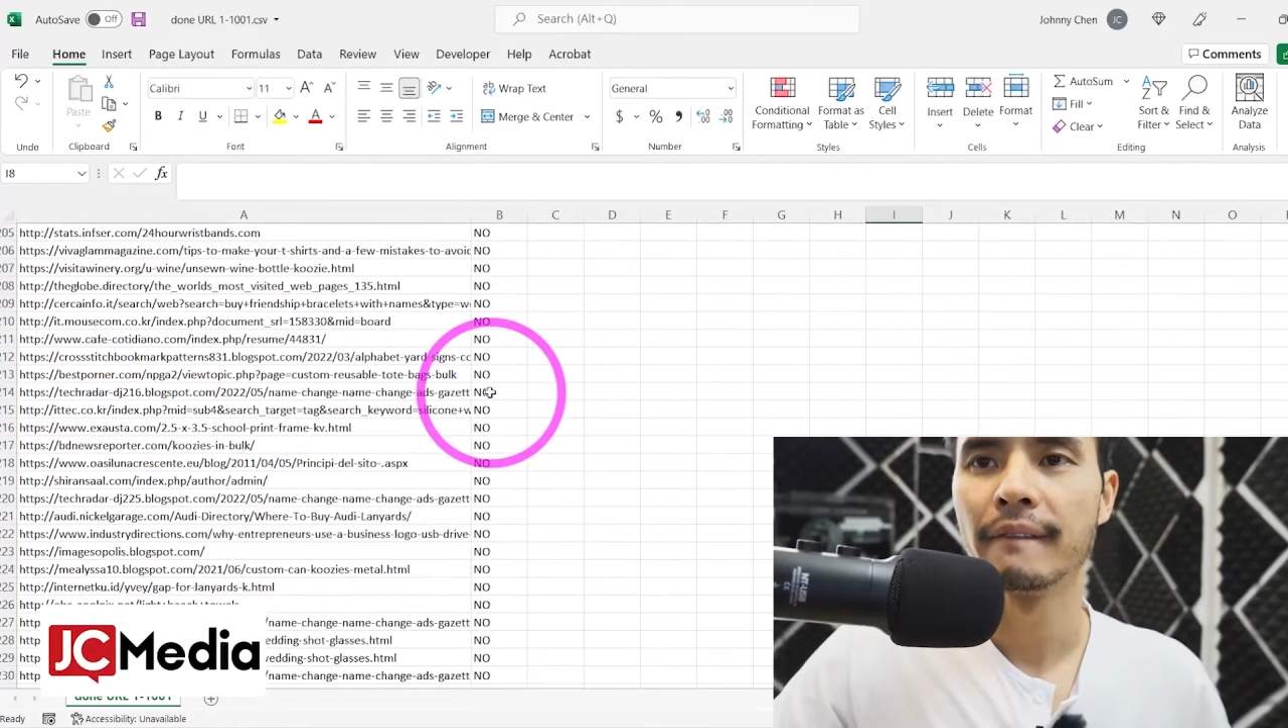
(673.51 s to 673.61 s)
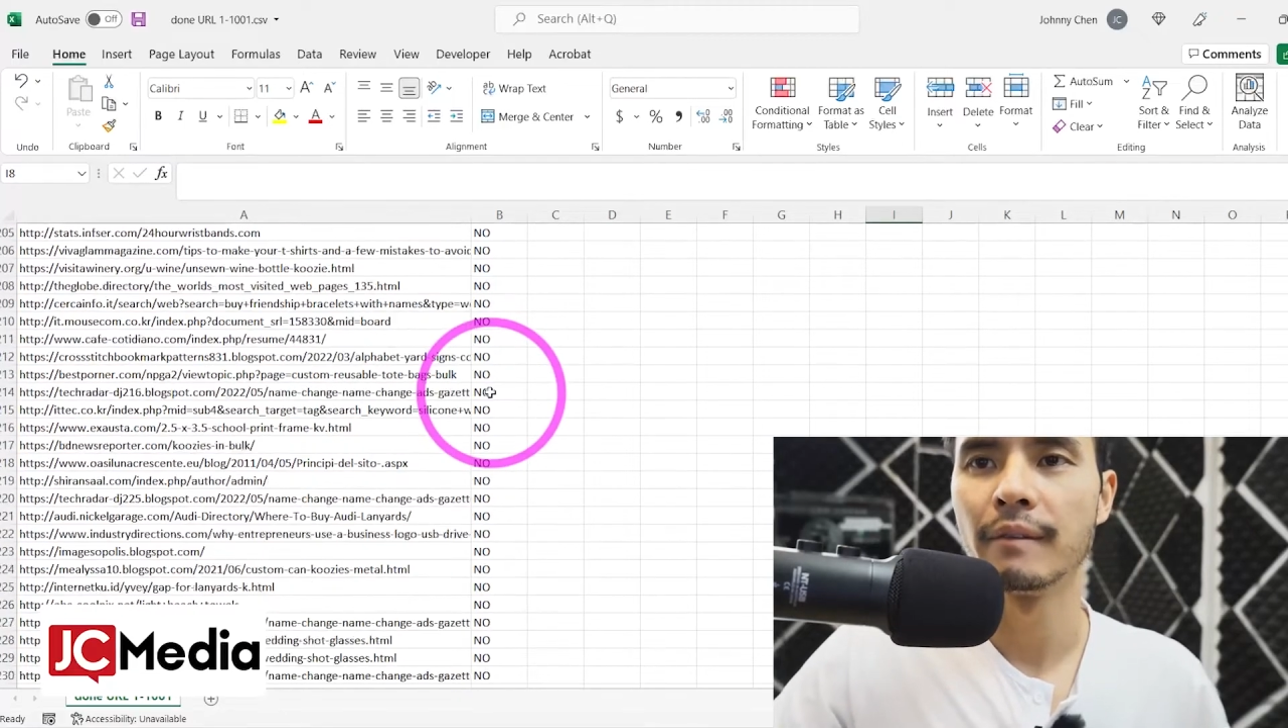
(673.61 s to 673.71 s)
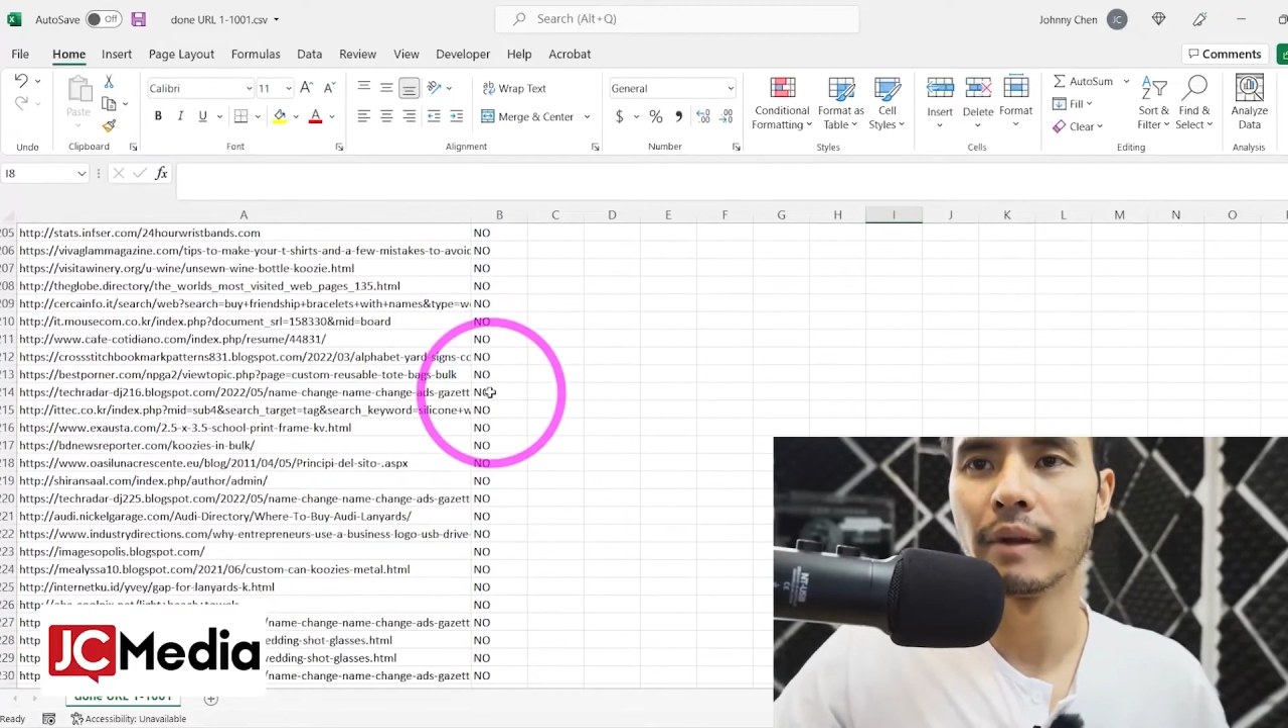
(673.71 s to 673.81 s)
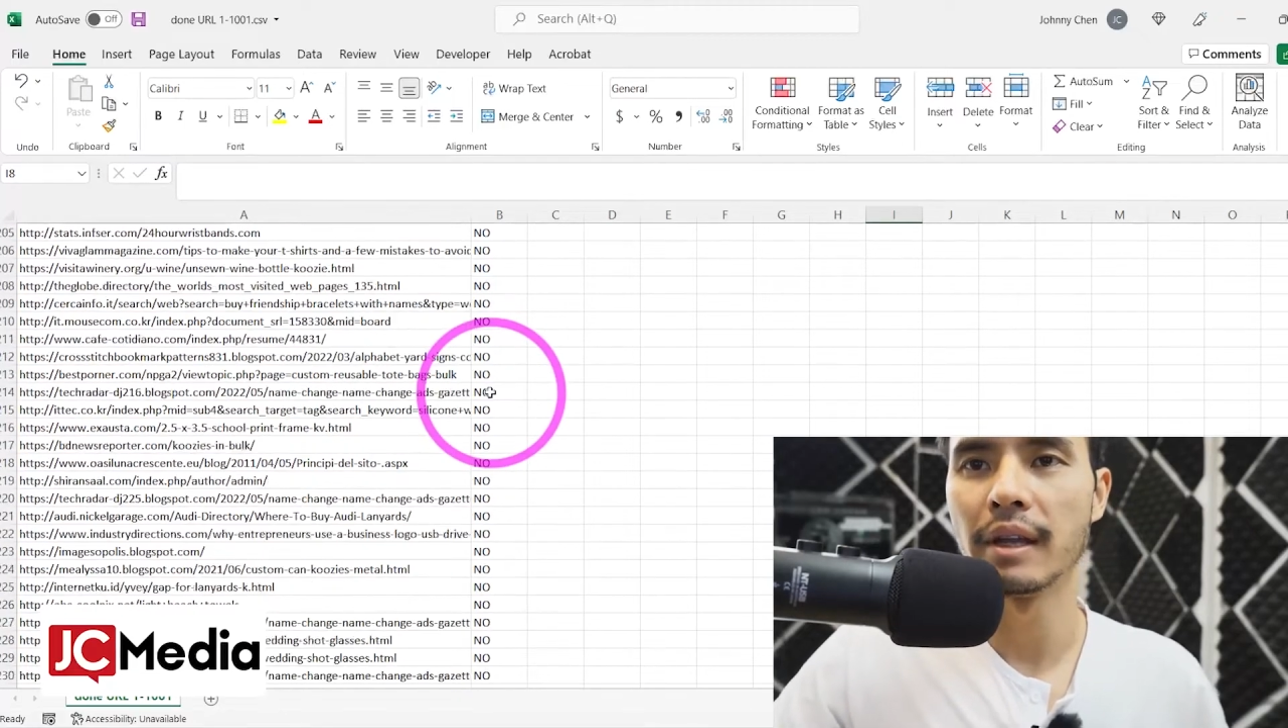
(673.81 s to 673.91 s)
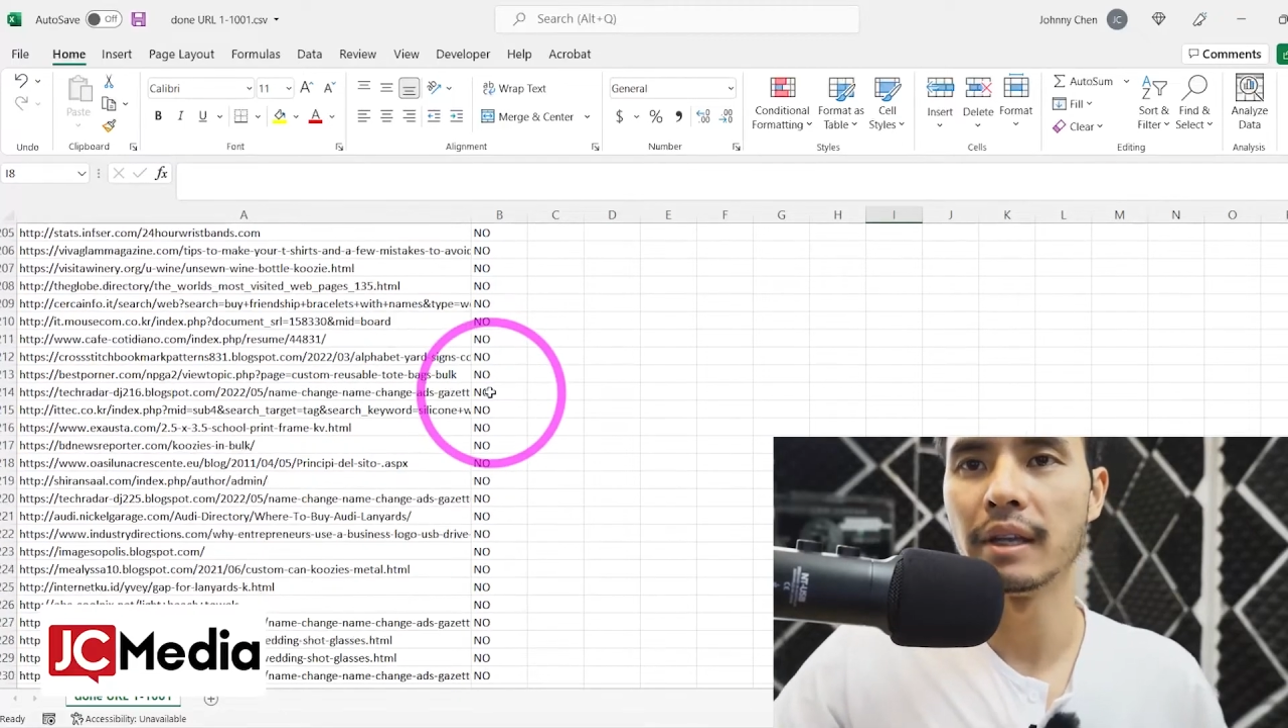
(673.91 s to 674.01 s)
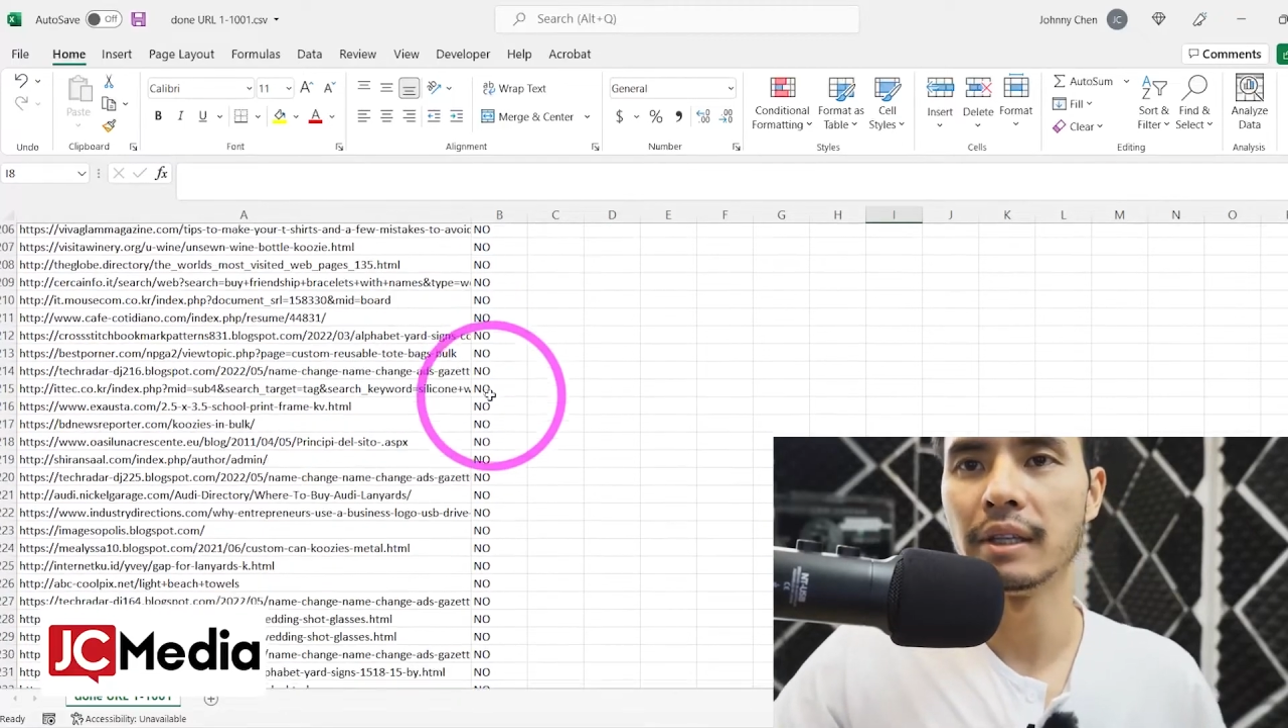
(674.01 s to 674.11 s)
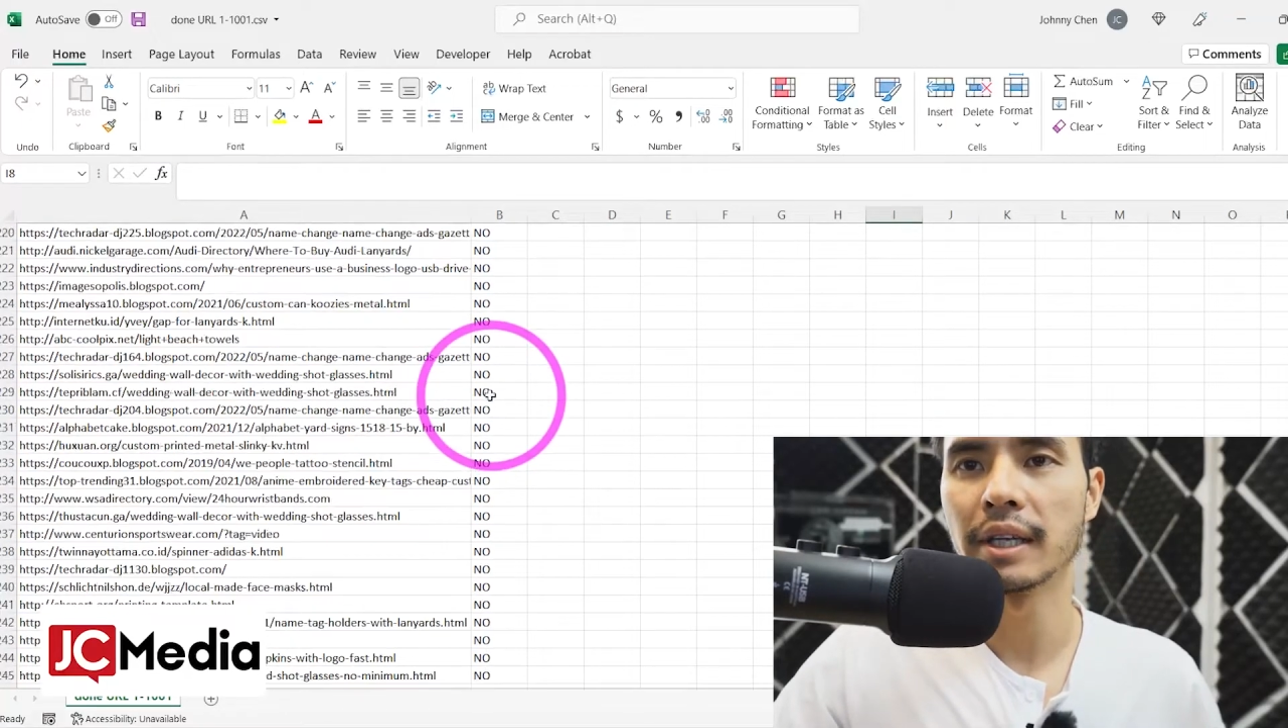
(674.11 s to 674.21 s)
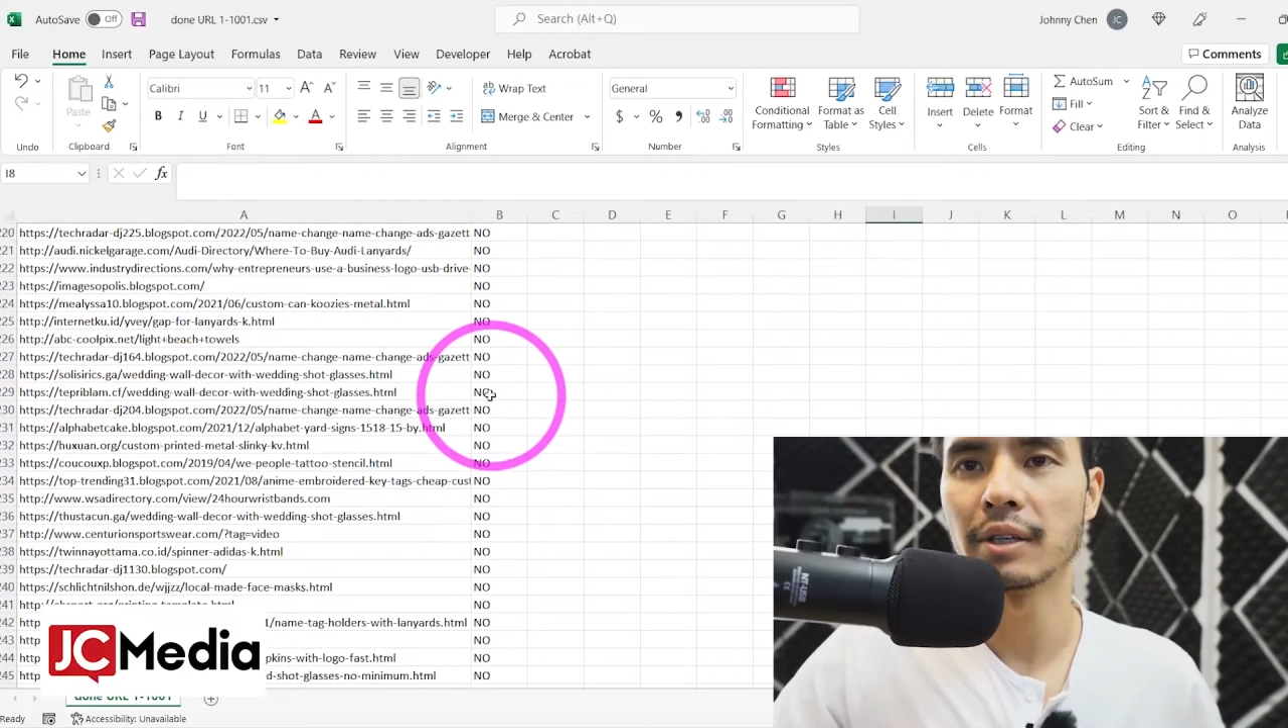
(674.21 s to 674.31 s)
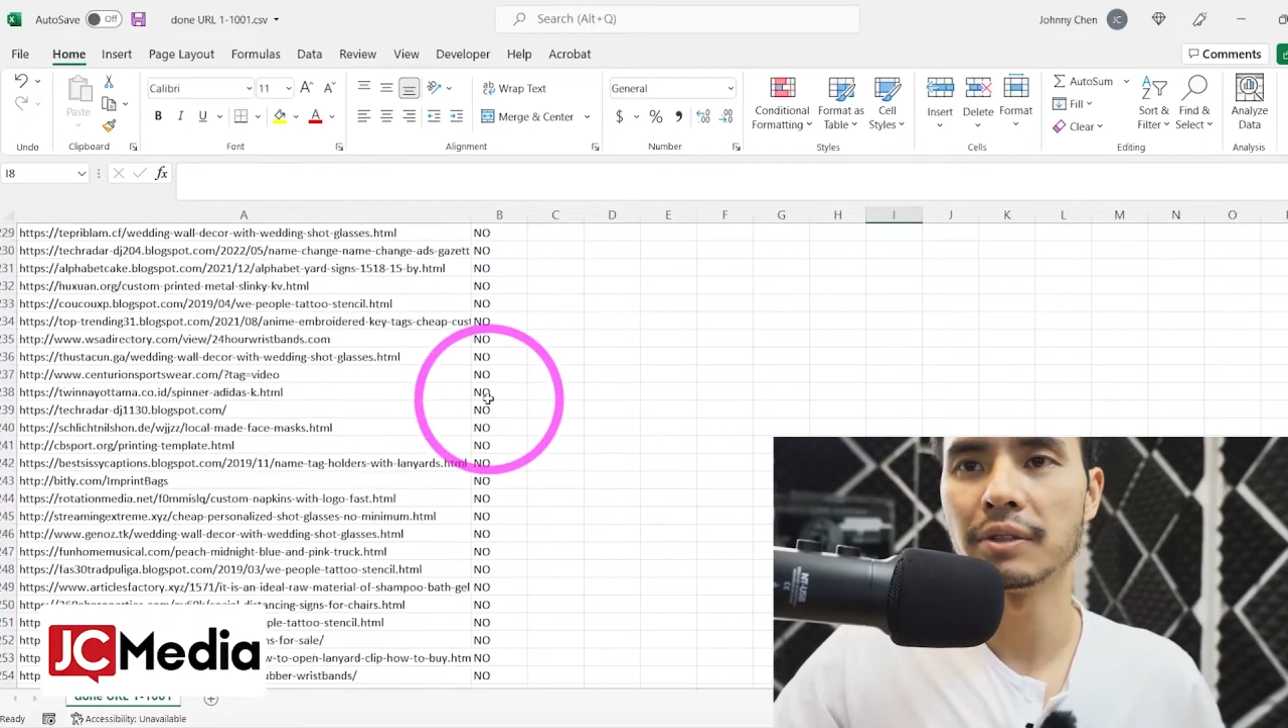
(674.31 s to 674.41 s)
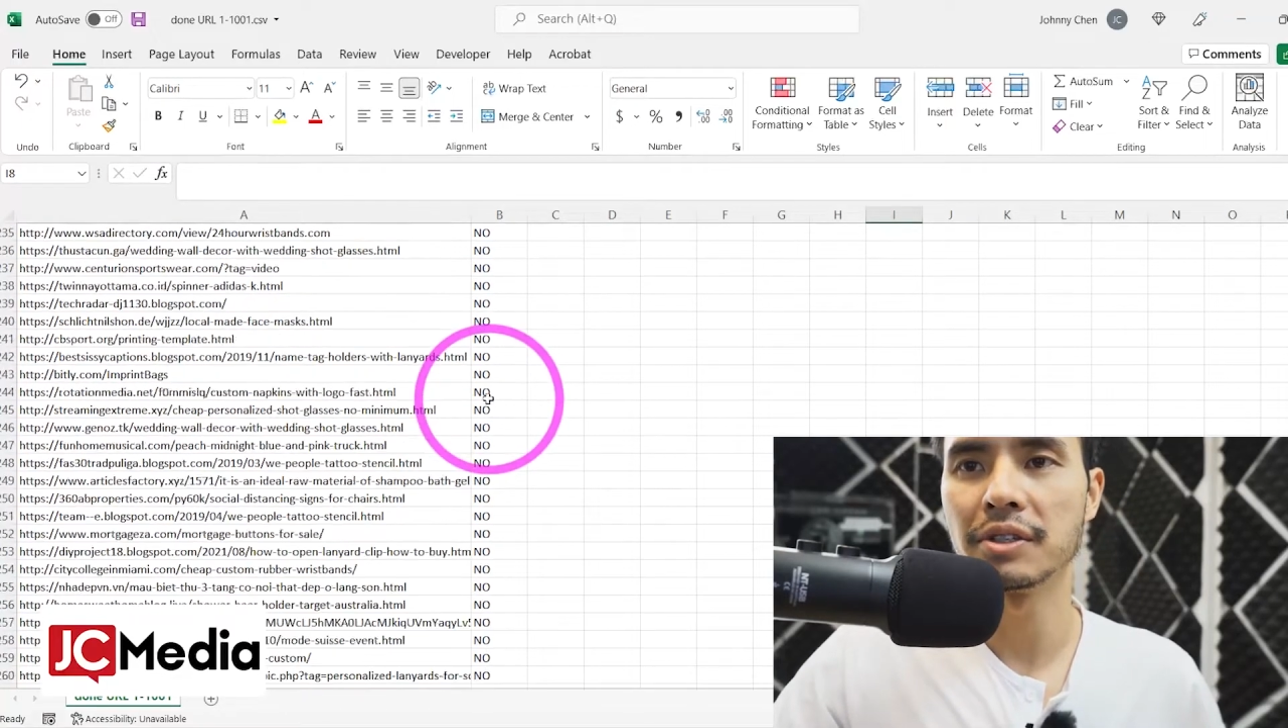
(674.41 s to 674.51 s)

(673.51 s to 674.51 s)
Right, and look at all